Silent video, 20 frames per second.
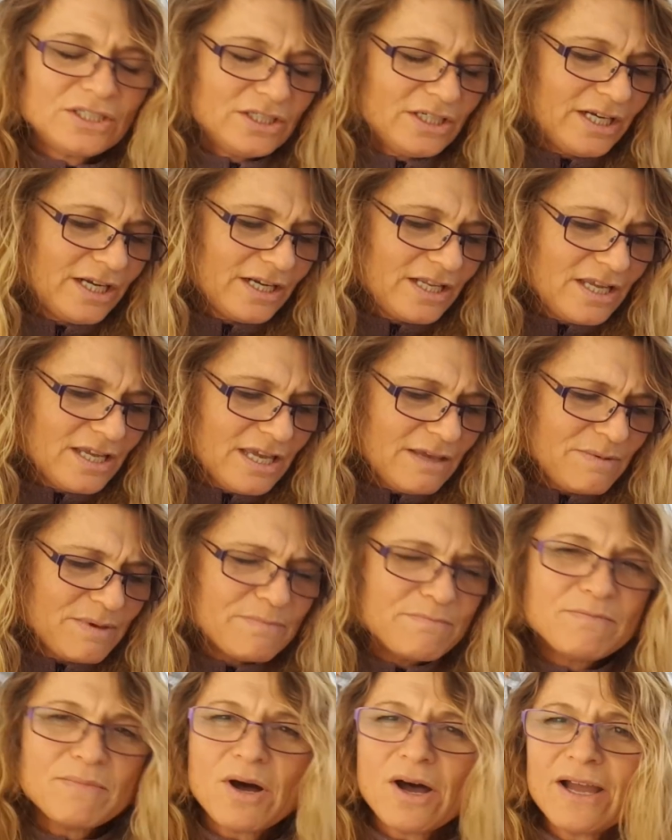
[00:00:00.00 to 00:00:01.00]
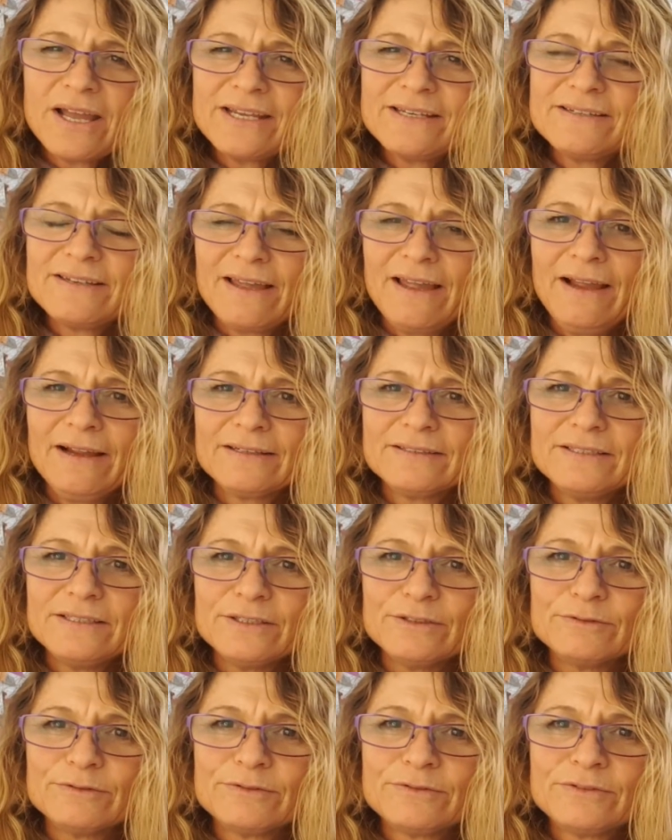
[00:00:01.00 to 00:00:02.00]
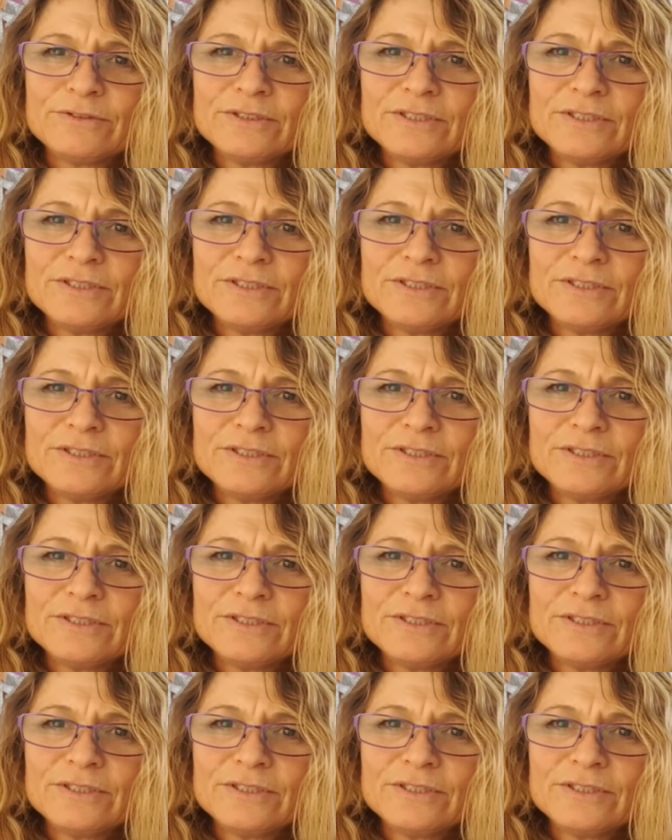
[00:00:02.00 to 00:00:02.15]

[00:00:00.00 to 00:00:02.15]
How do you keep your mind active?